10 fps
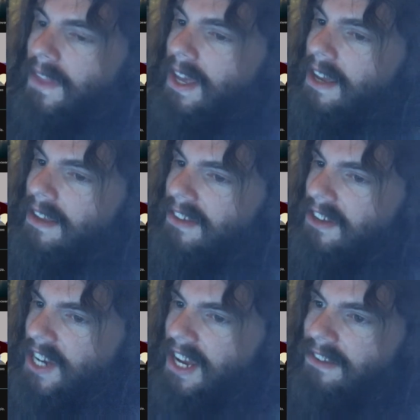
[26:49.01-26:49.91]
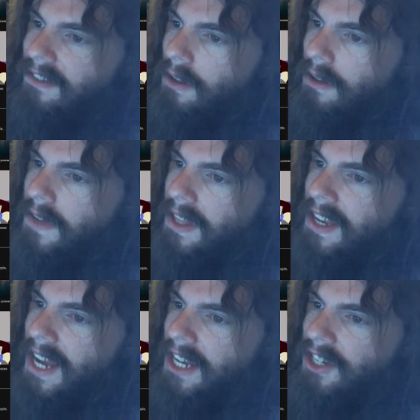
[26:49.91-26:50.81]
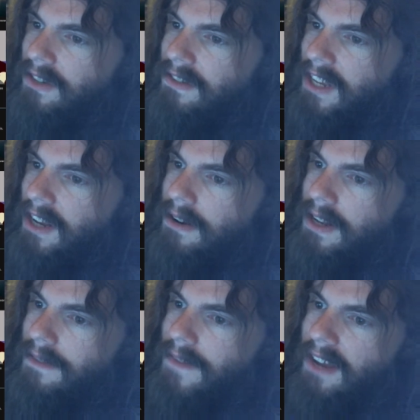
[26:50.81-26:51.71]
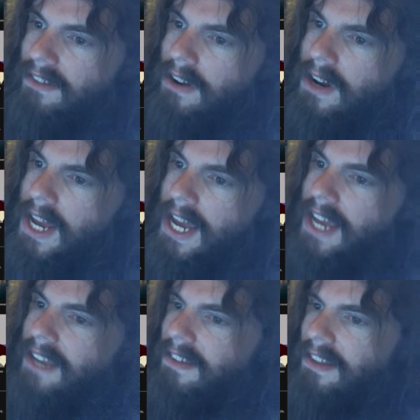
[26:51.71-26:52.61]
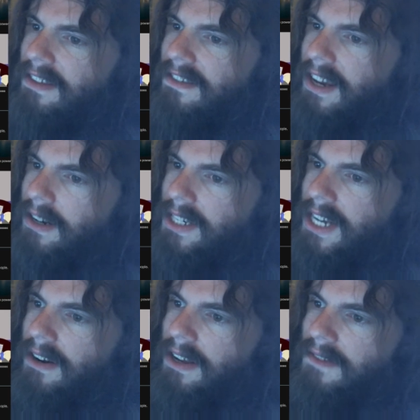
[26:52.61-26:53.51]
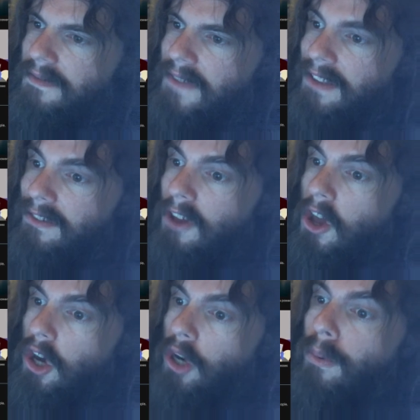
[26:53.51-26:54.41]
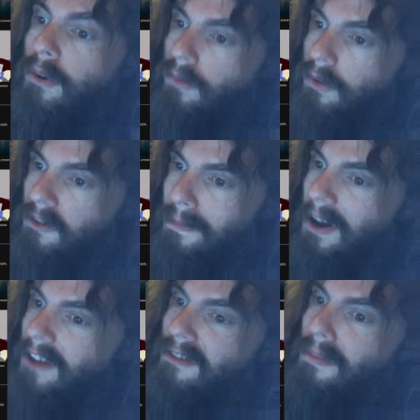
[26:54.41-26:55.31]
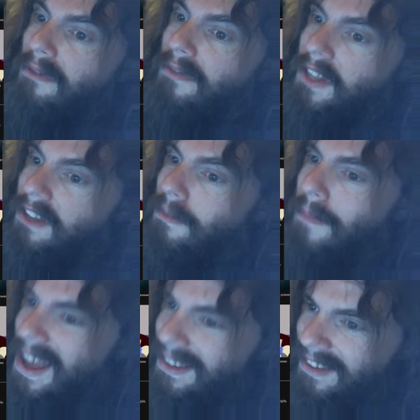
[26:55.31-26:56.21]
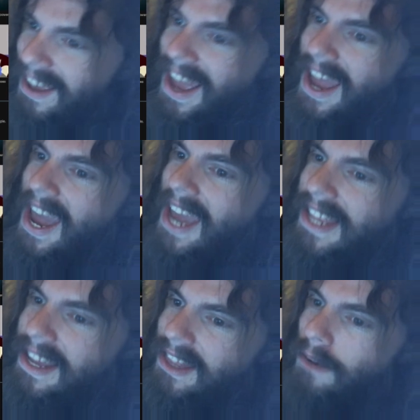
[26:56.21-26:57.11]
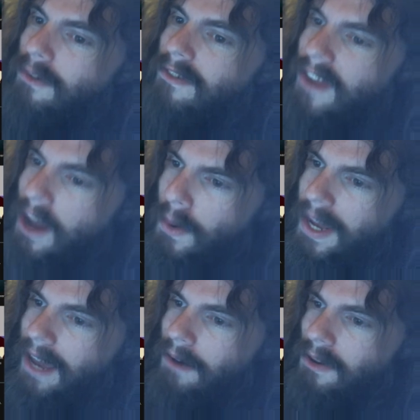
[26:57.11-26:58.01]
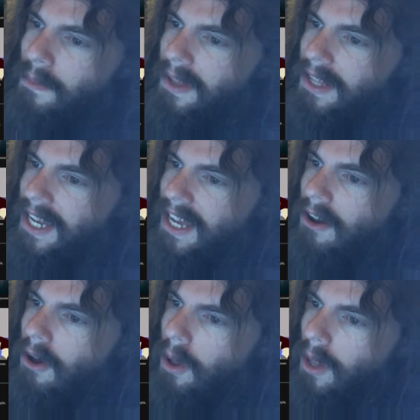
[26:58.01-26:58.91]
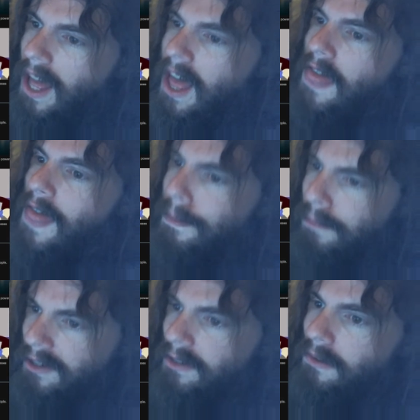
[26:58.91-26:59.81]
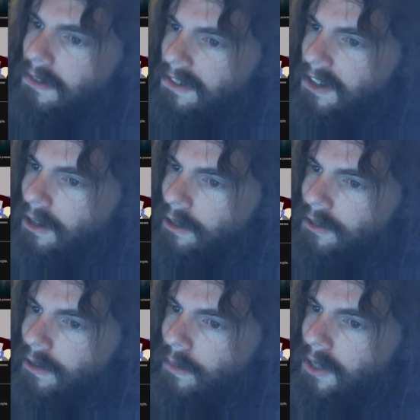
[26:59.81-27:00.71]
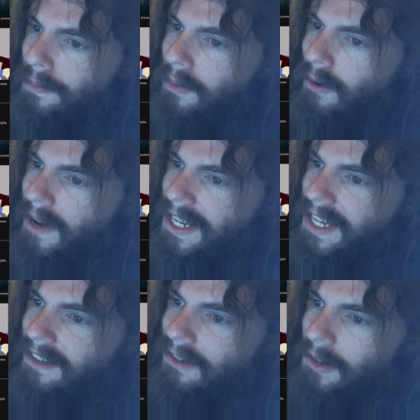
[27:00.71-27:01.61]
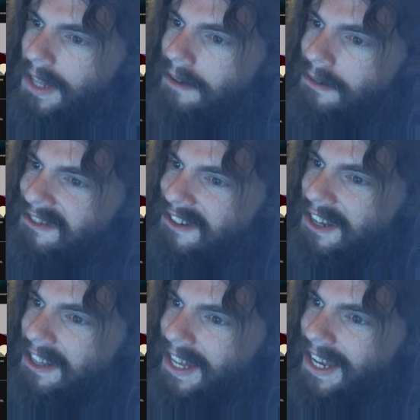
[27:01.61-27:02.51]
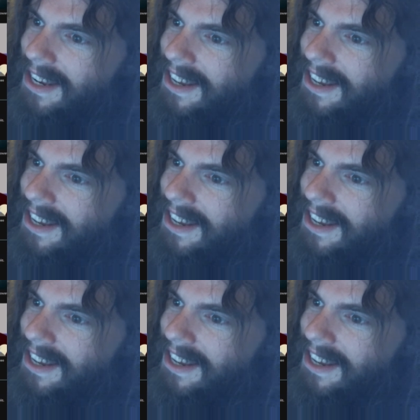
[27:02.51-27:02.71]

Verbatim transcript: Is it Jake Sullivan, the National Security Advisor? Is it the Secretary of Defense? Who was responsible for this mess? And yet there was no accountability at all. That produces a culture in which poor ideas are allowed to circulate.